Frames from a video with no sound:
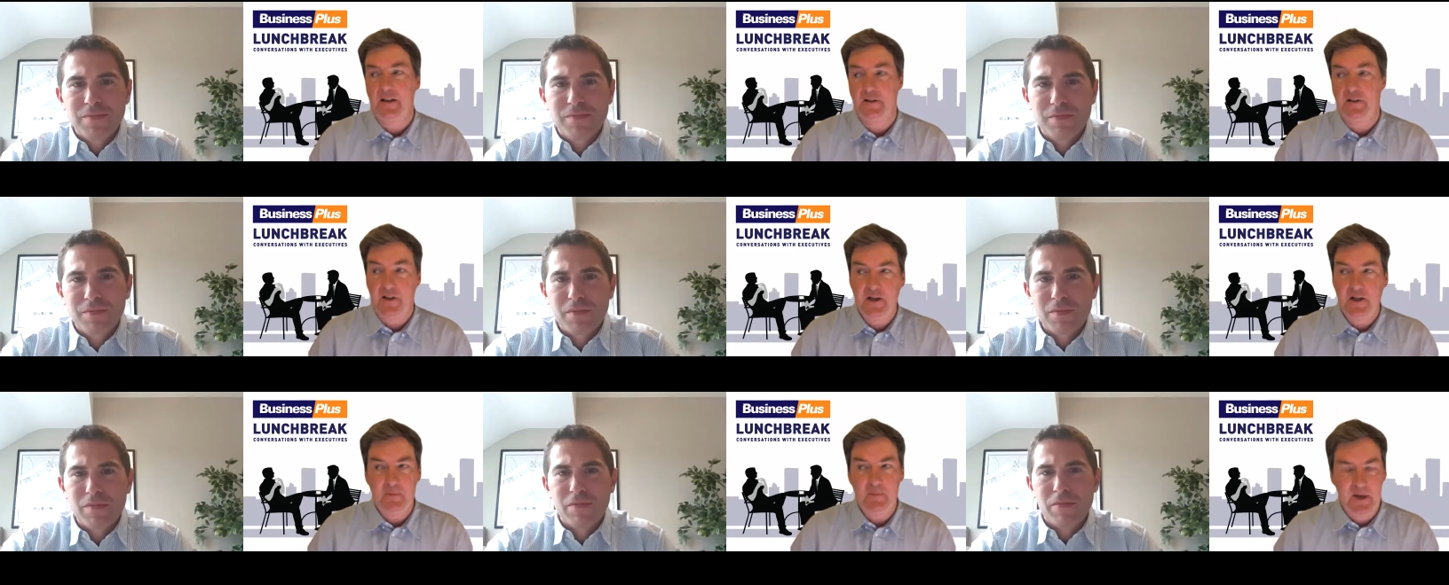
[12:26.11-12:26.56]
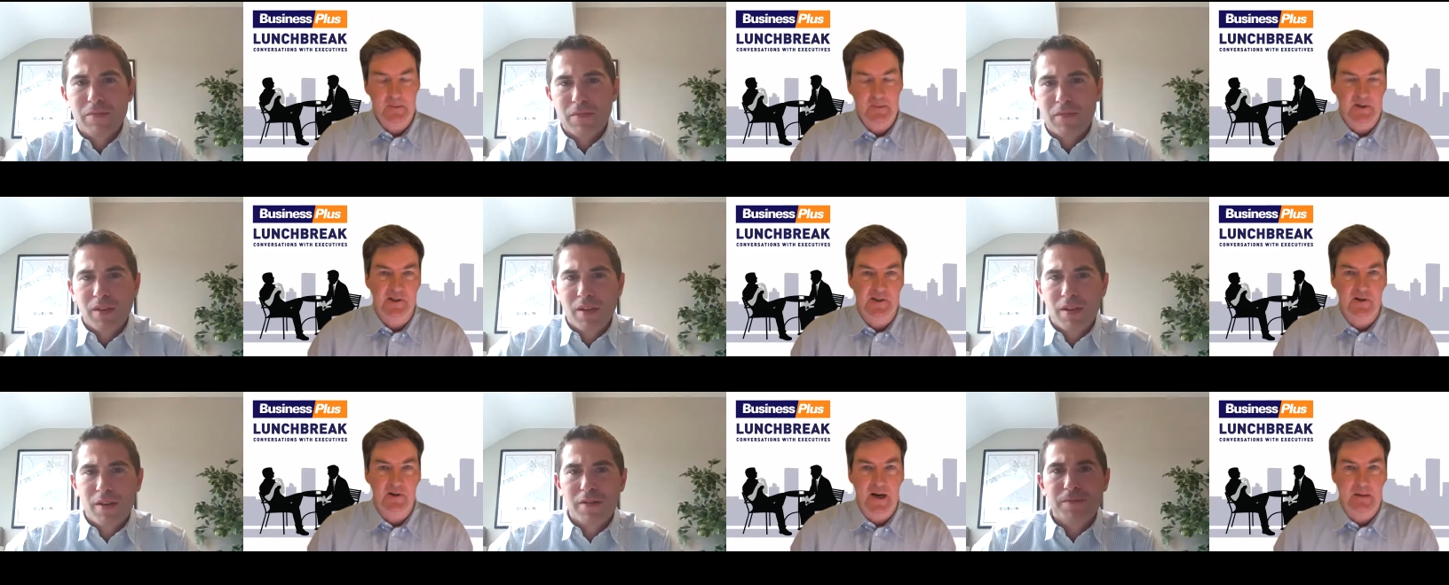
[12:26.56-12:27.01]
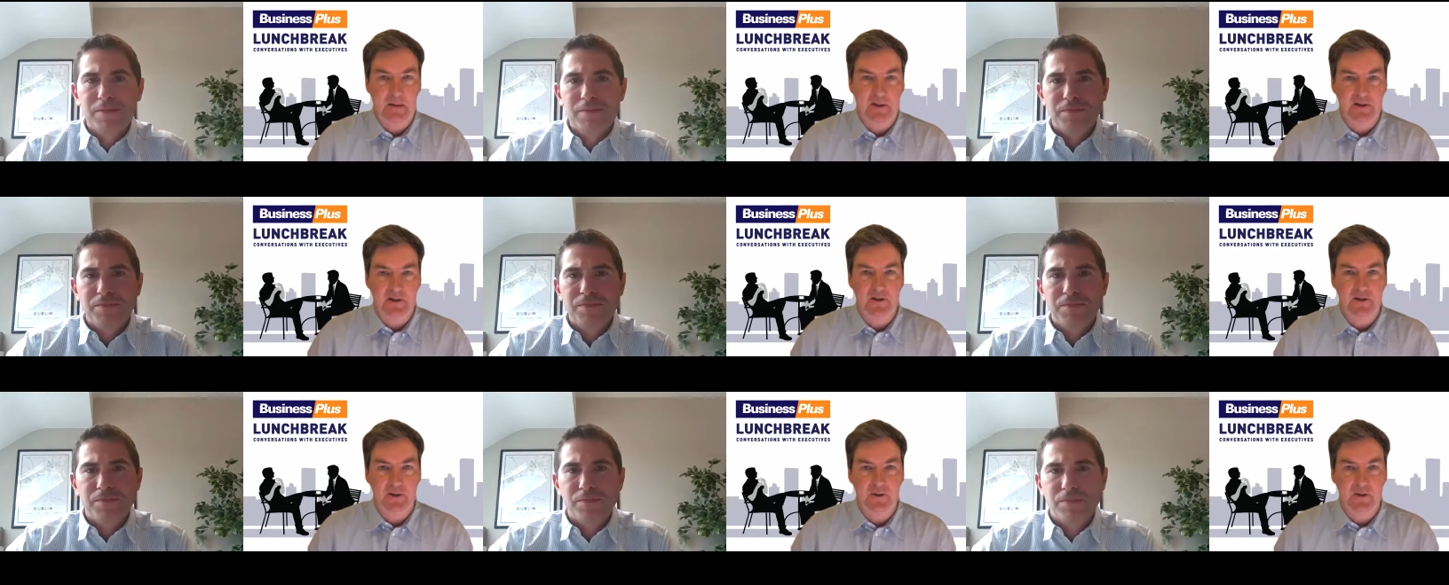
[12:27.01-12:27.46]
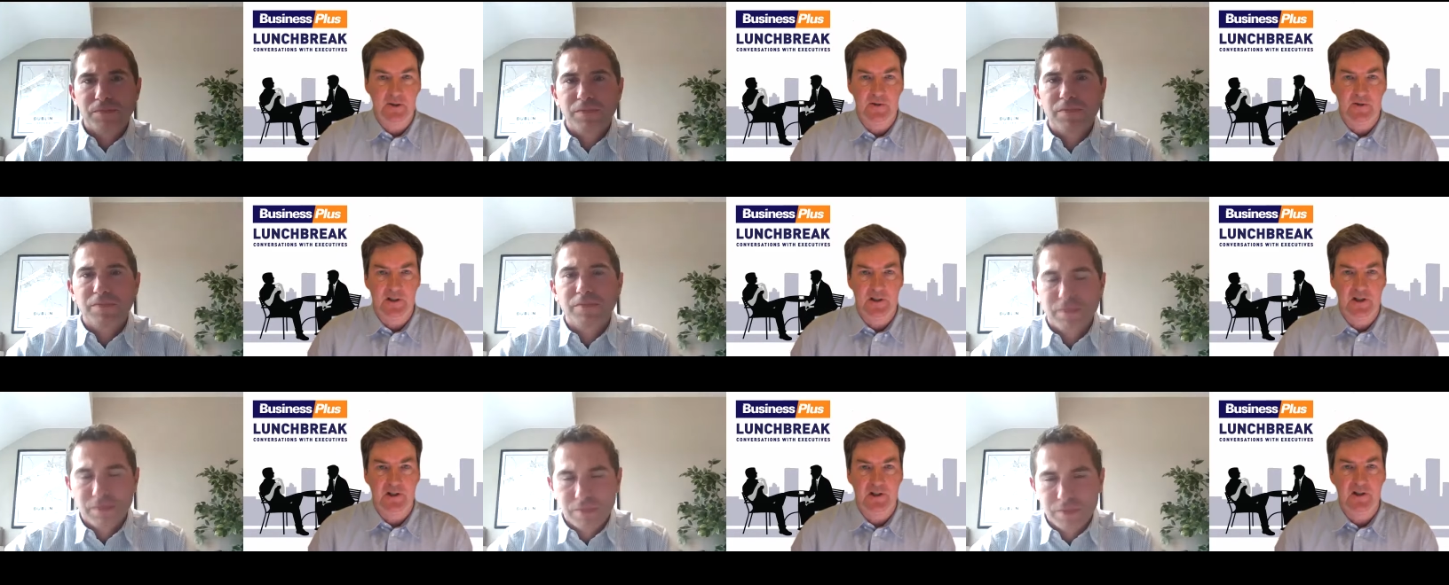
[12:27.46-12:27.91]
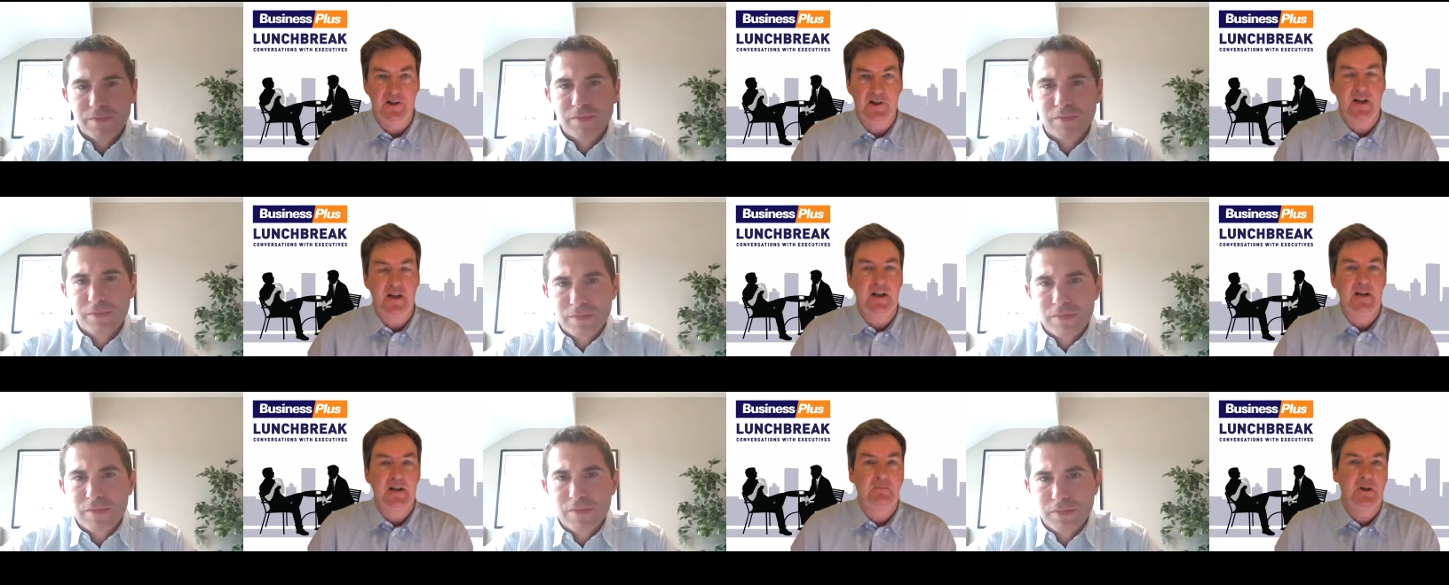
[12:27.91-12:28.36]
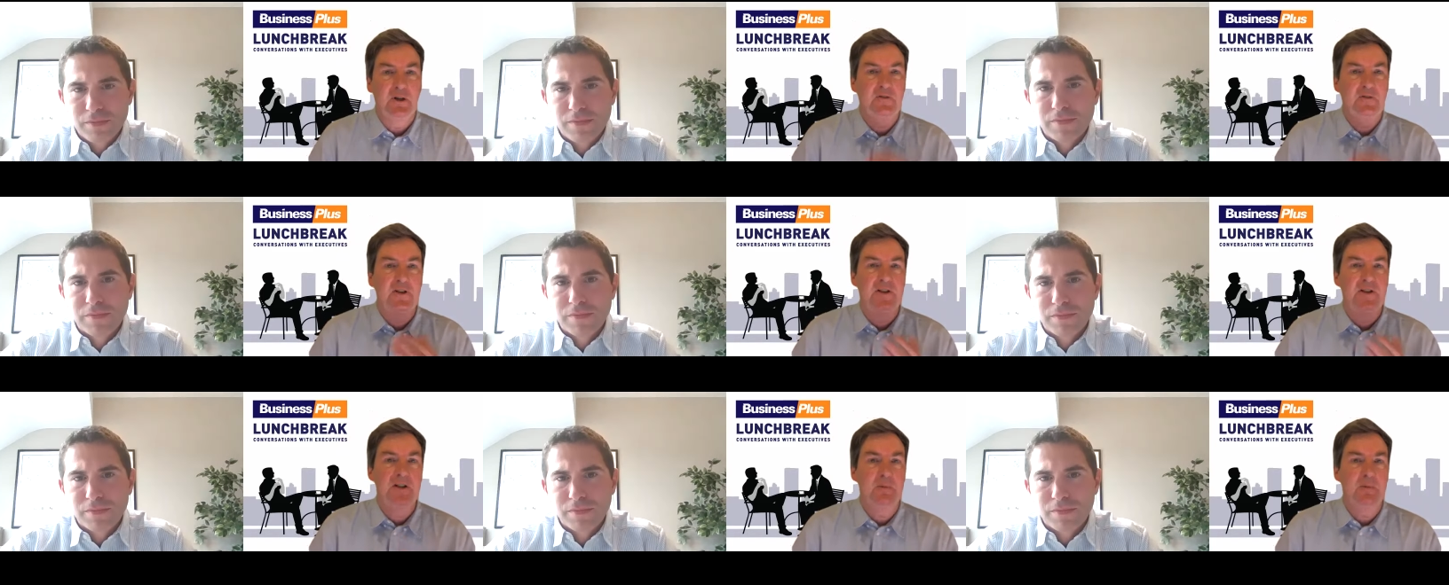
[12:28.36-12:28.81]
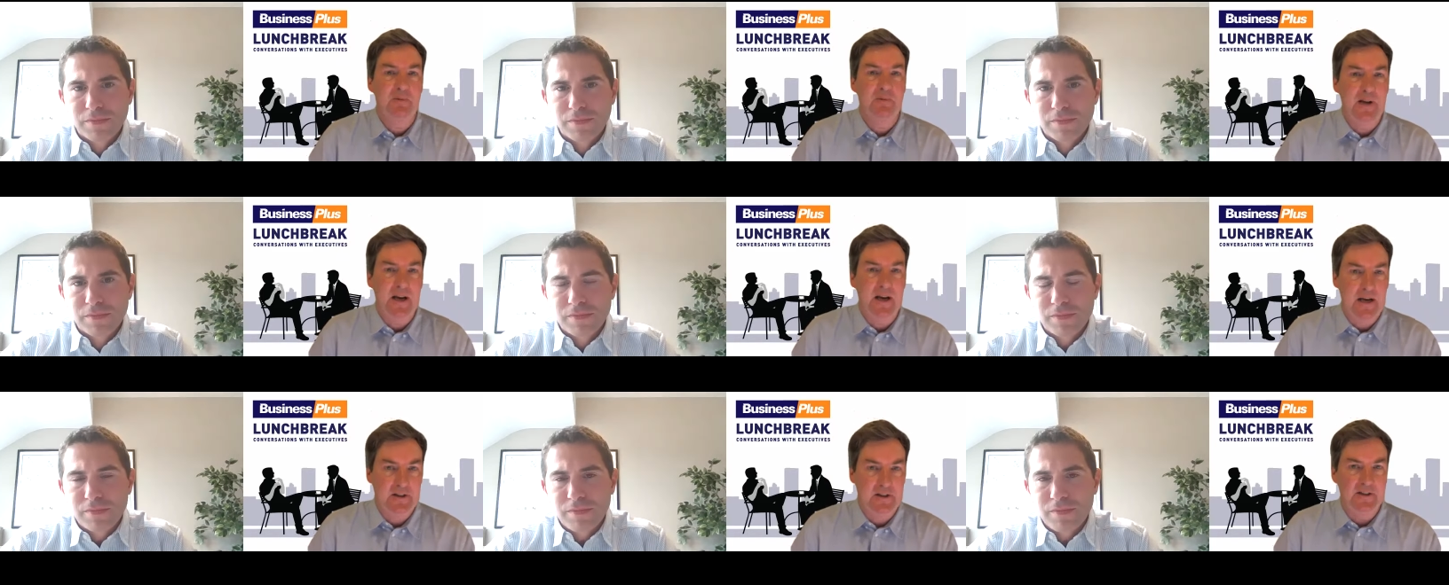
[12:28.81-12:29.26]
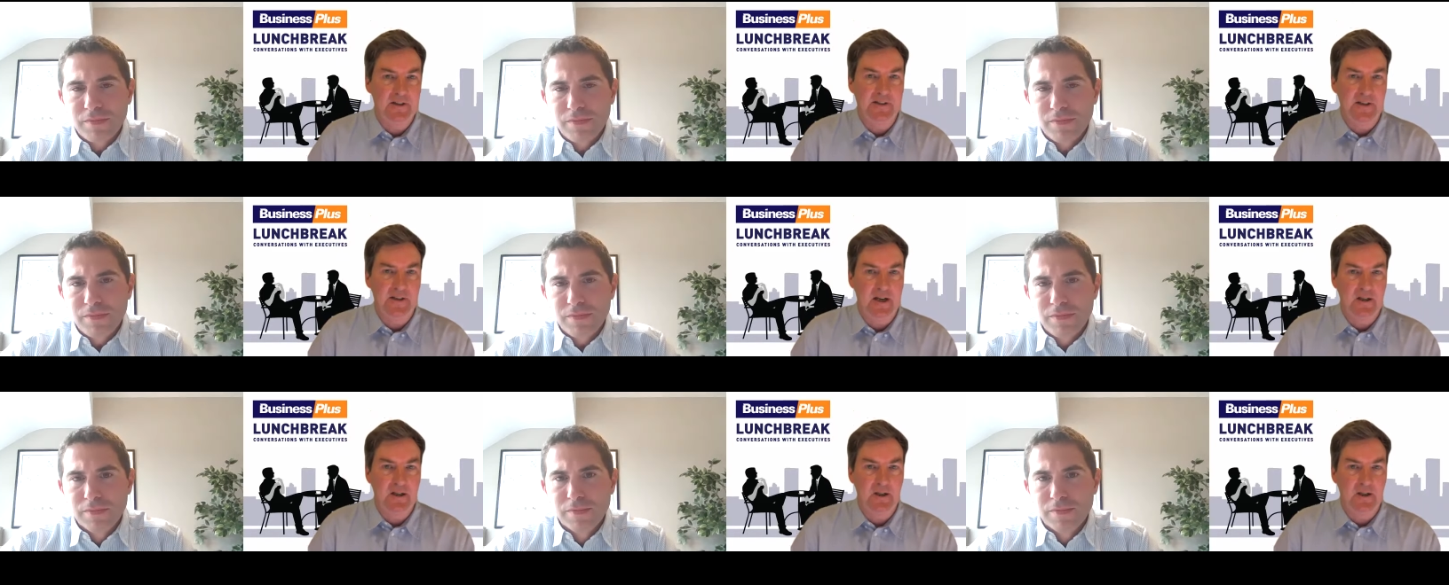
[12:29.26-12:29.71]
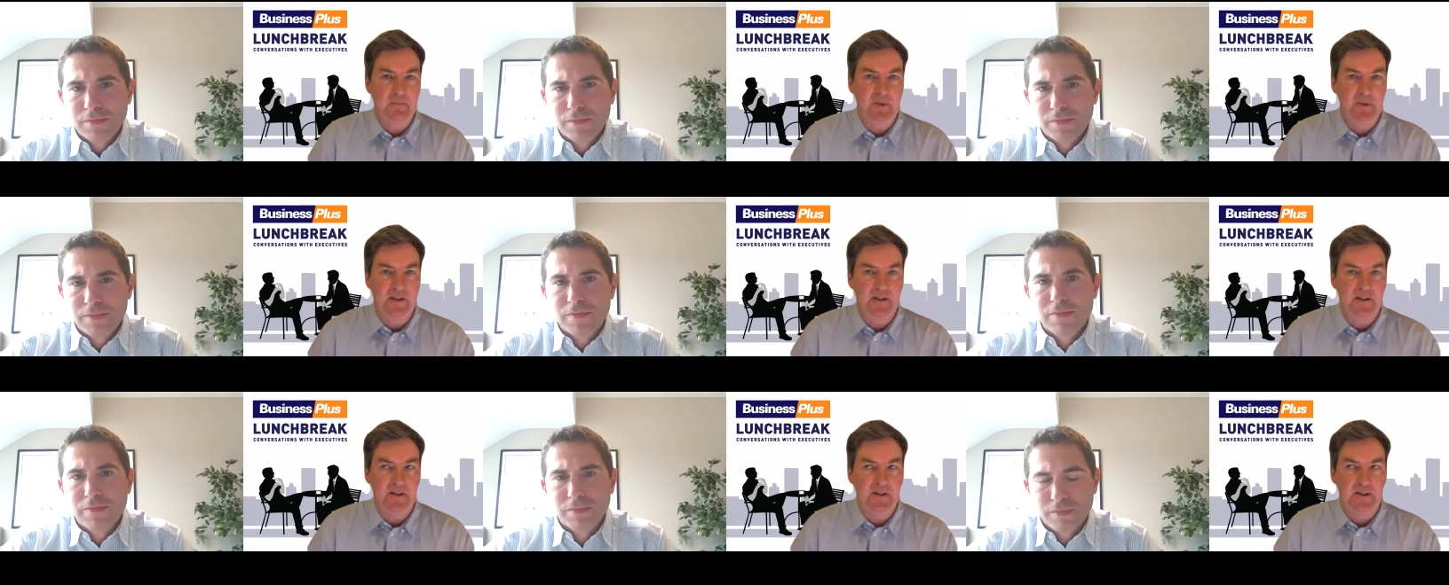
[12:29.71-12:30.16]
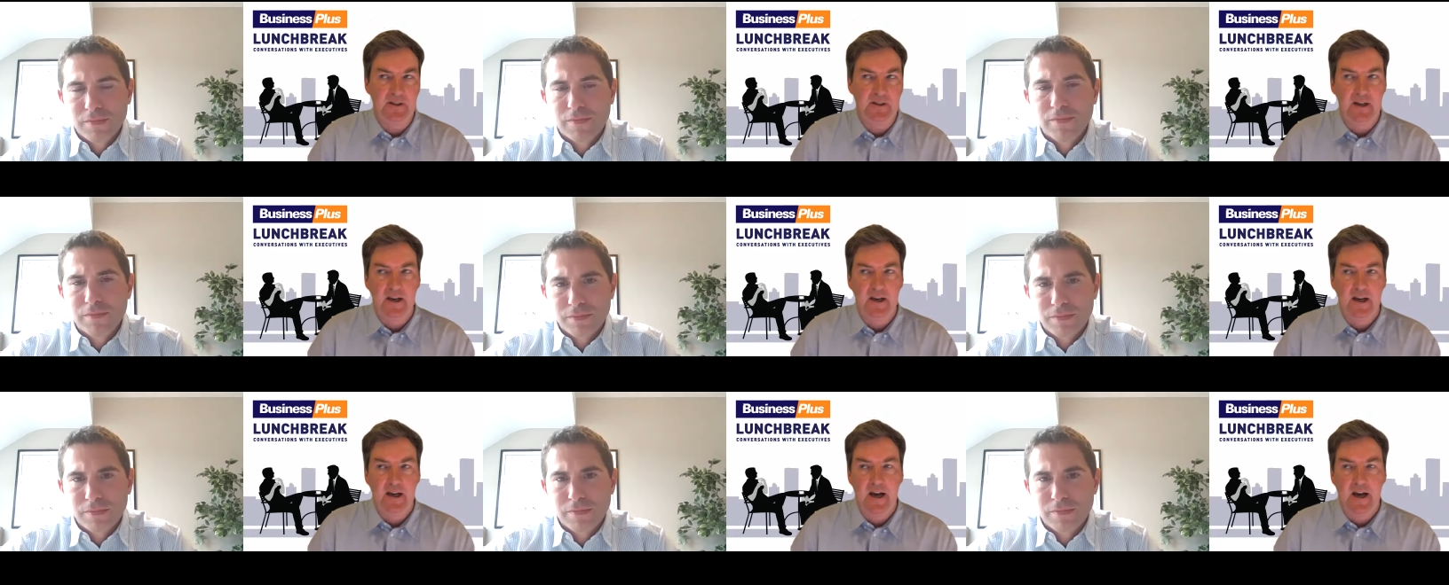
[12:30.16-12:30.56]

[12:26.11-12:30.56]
Speaker 1: then you might be scrambling to do those issues but if it's your plan to sell your business